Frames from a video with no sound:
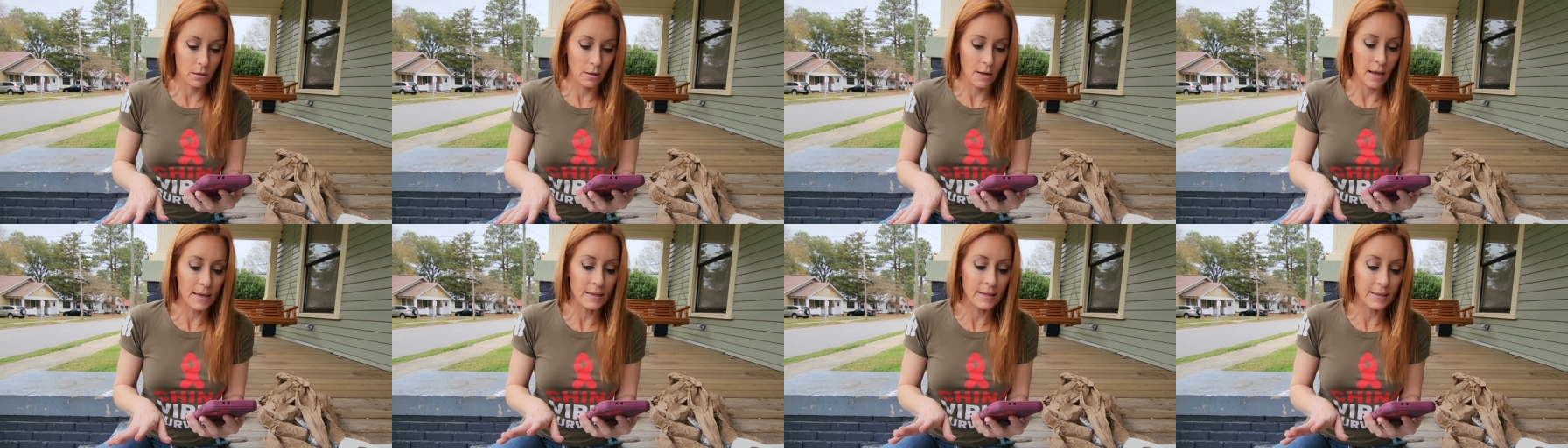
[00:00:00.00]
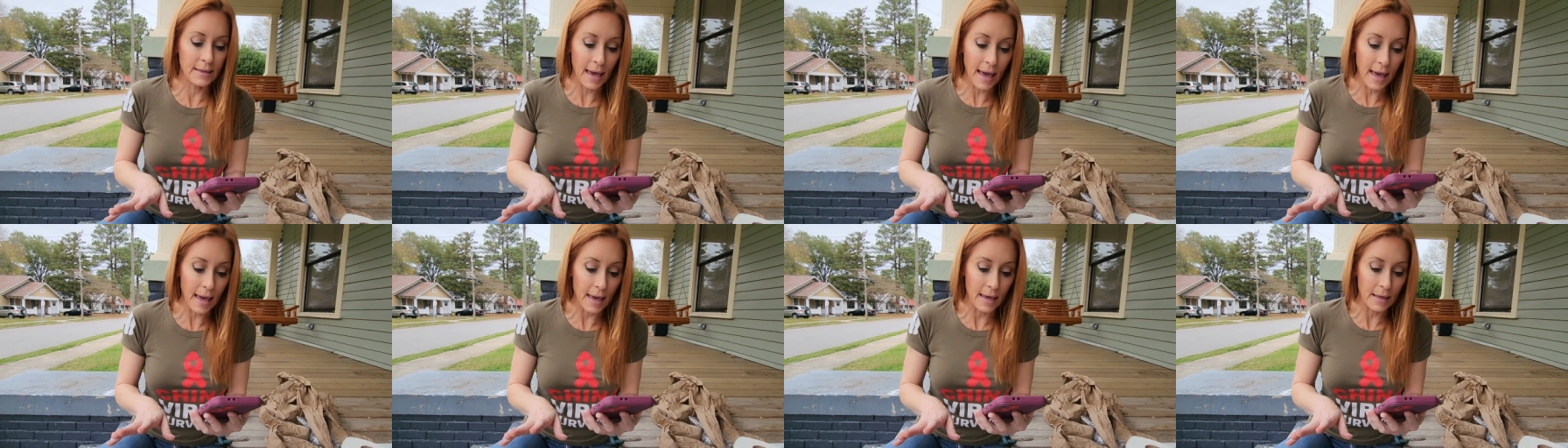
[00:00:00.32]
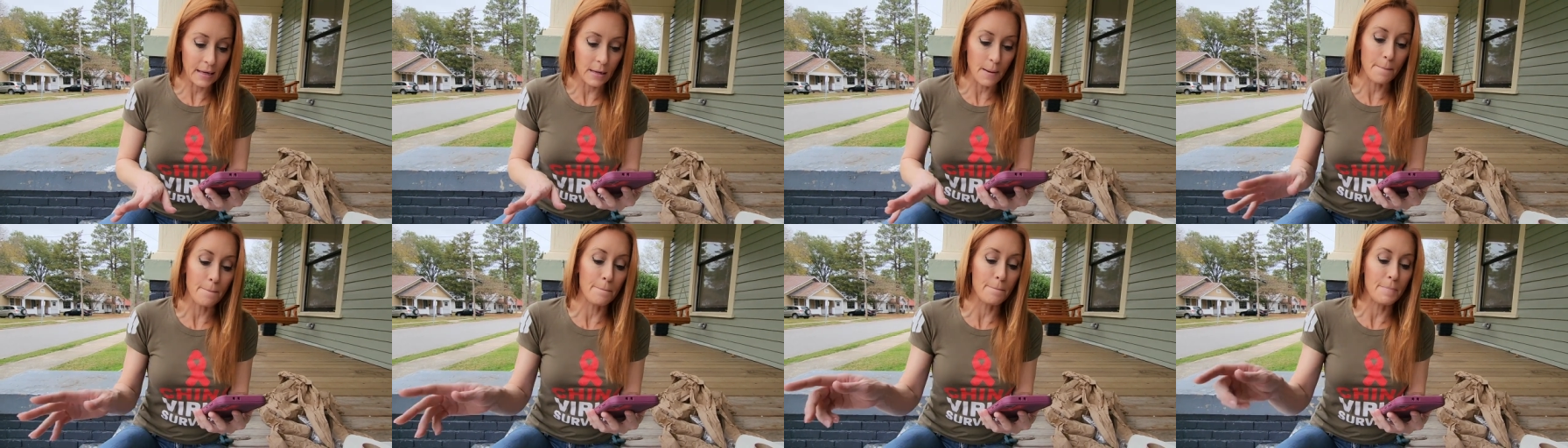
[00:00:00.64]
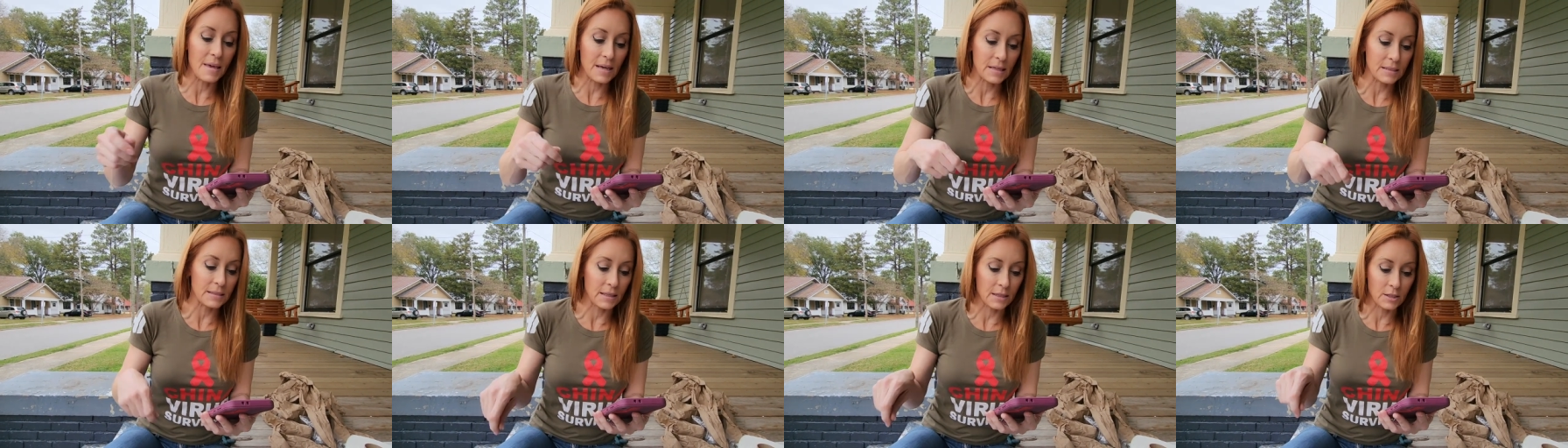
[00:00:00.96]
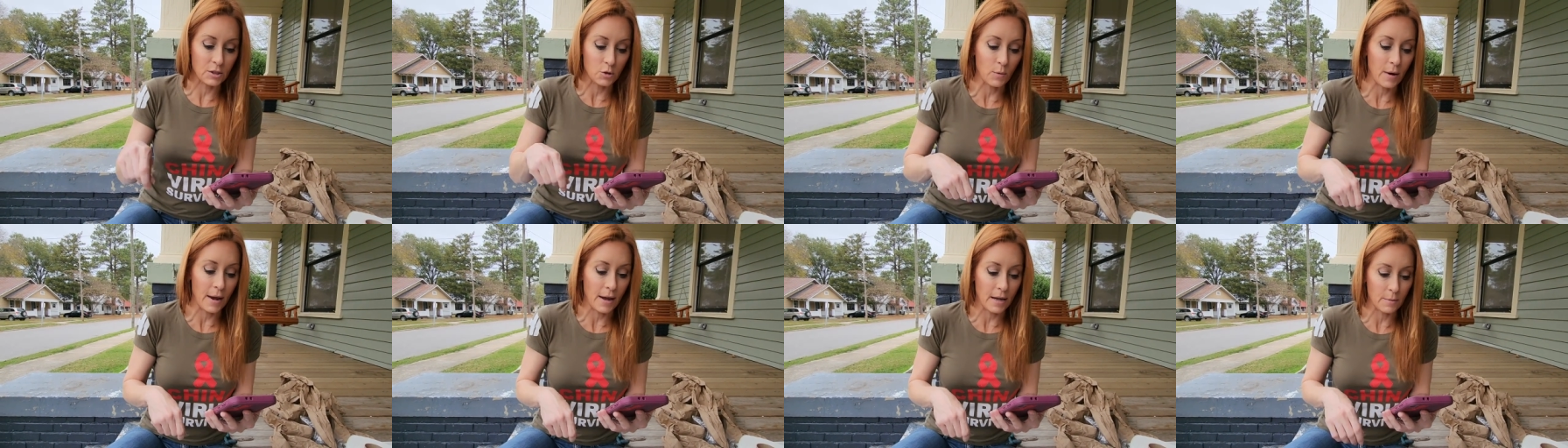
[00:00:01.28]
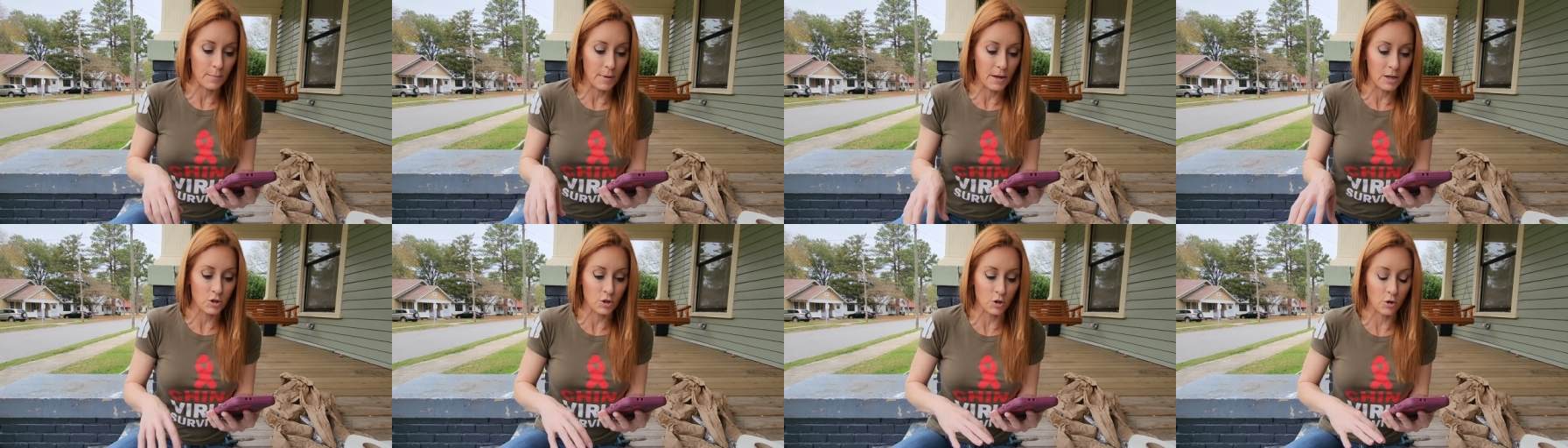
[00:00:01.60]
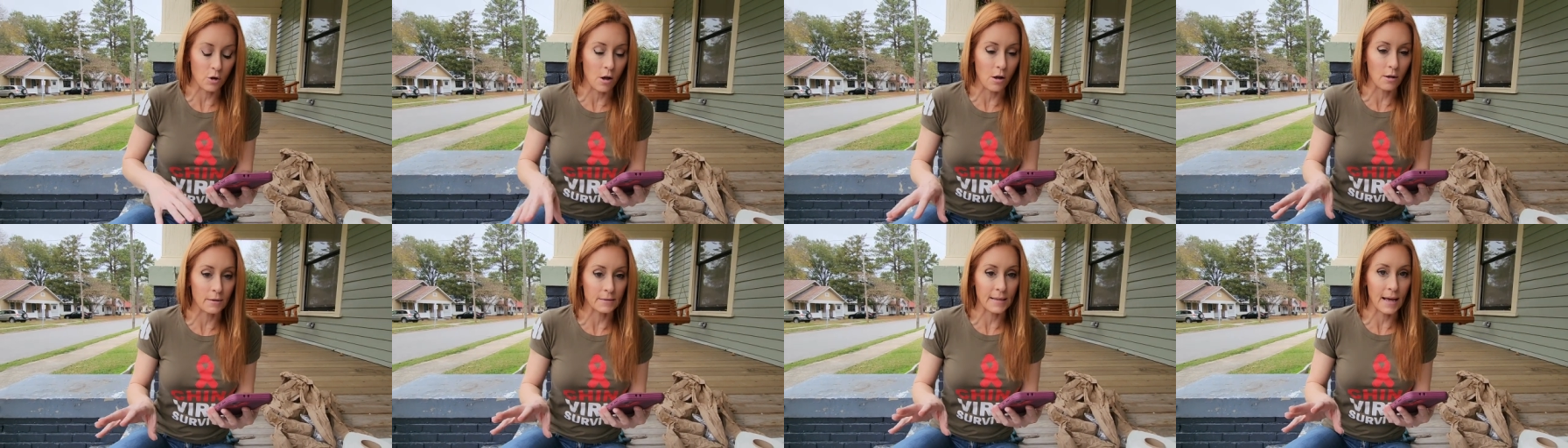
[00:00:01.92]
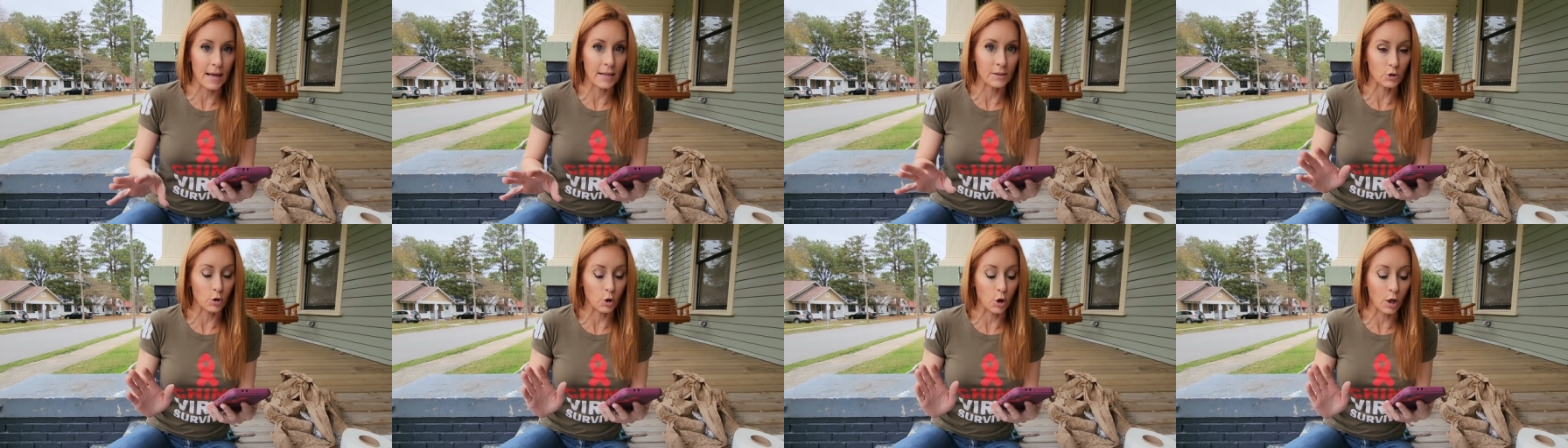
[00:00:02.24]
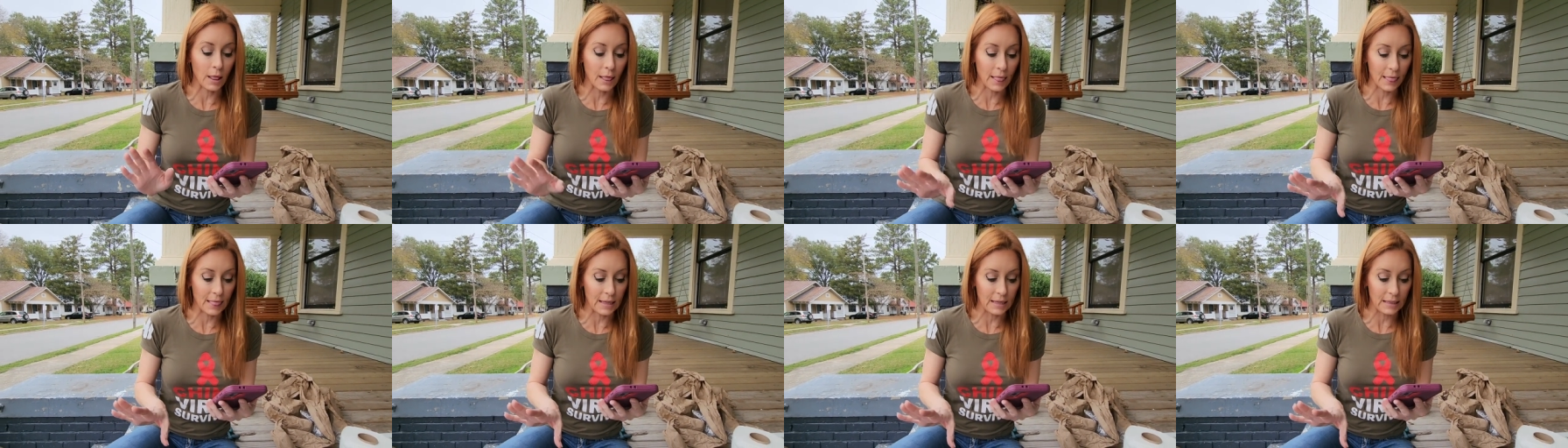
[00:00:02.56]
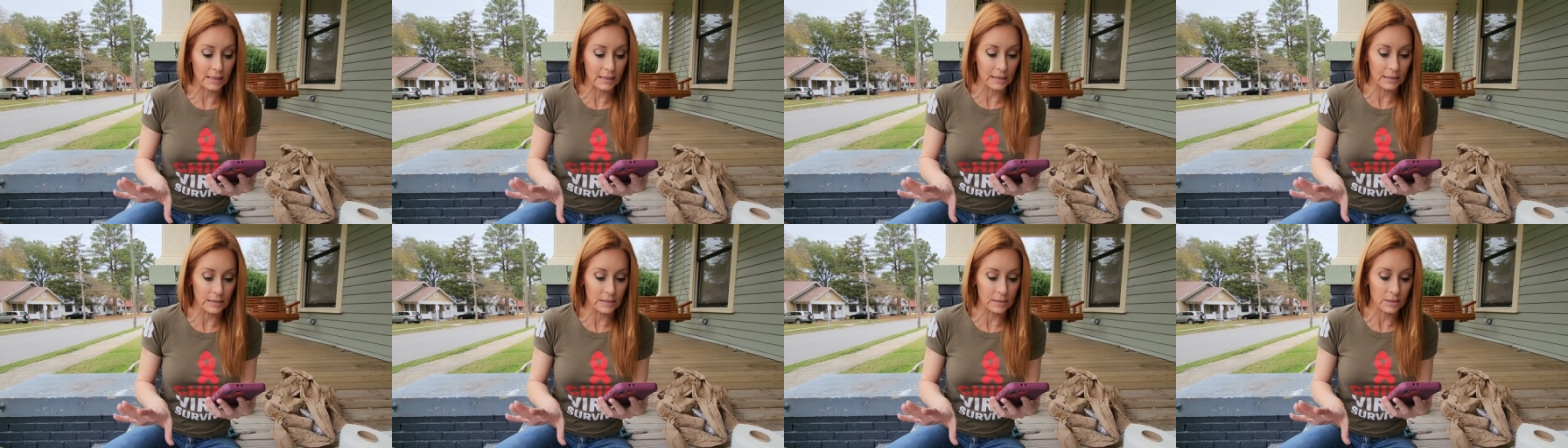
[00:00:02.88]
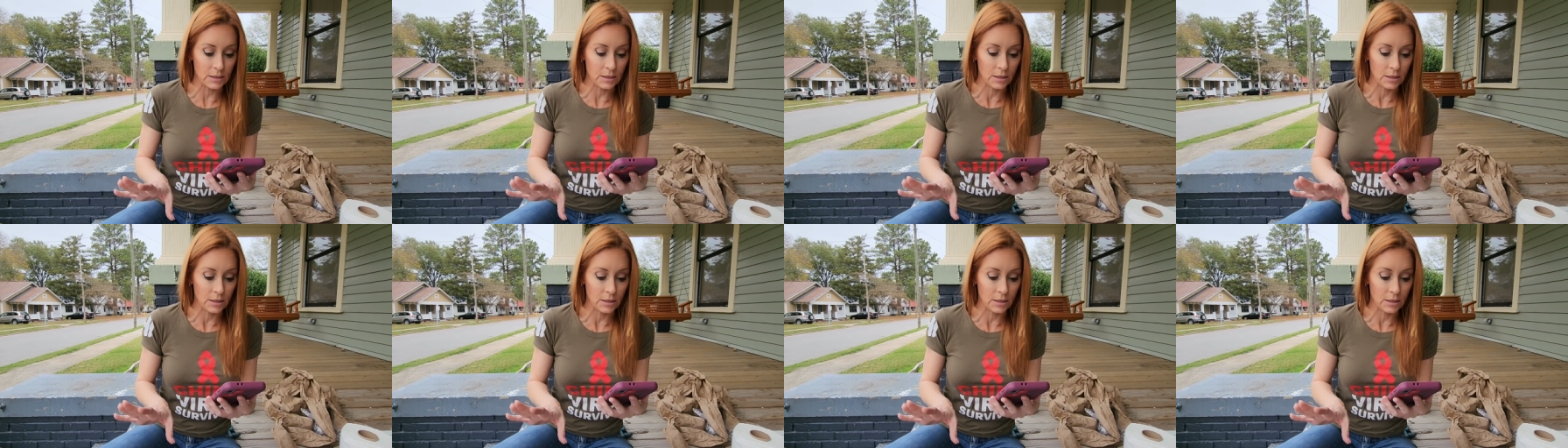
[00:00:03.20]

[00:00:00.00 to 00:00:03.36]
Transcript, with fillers: Again, mix things around to make sure all sides are cleaned.